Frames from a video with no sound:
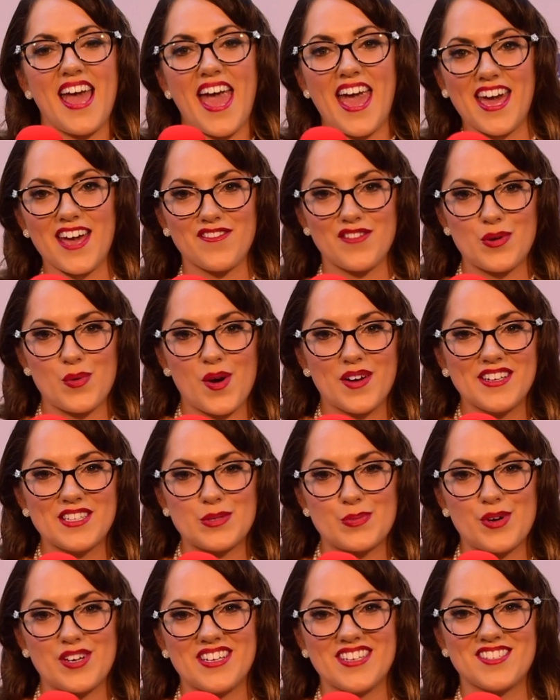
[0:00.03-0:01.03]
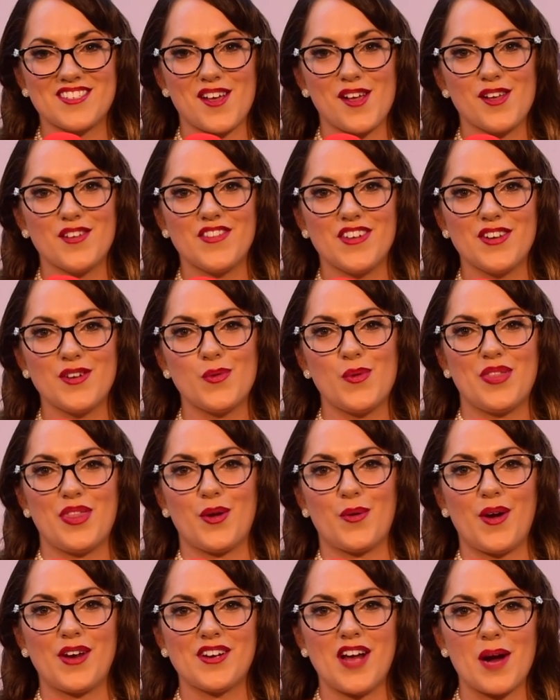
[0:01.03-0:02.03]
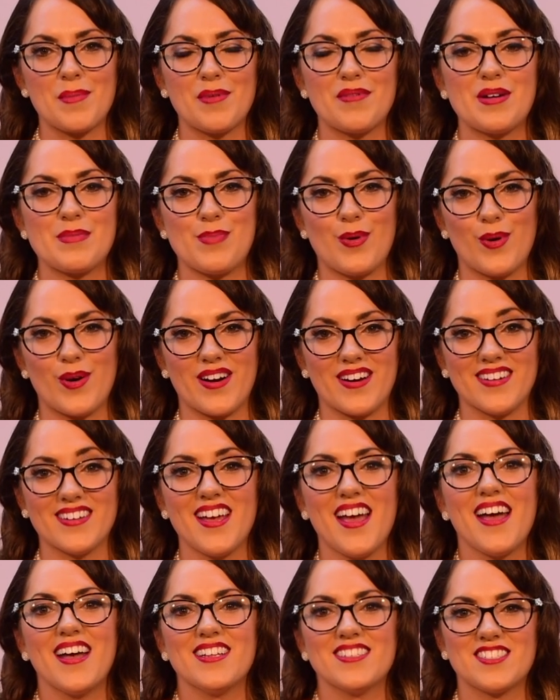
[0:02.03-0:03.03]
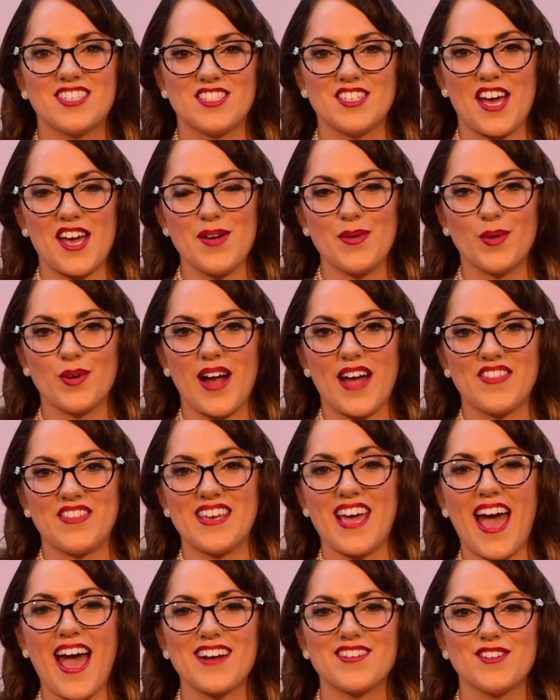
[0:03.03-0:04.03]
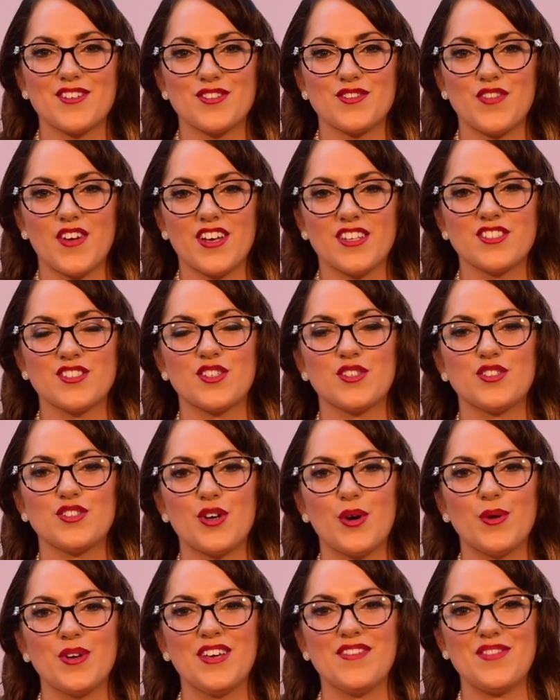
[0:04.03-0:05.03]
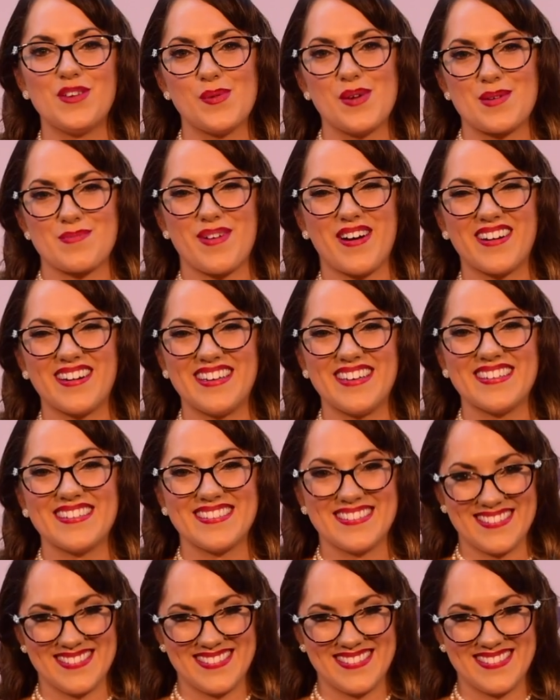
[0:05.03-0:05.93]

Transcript: Hey everyone, it's Brittany Sullivan with the Red Carpet Report. Tonight we're at the Actors Fund's Tony Viewing Party.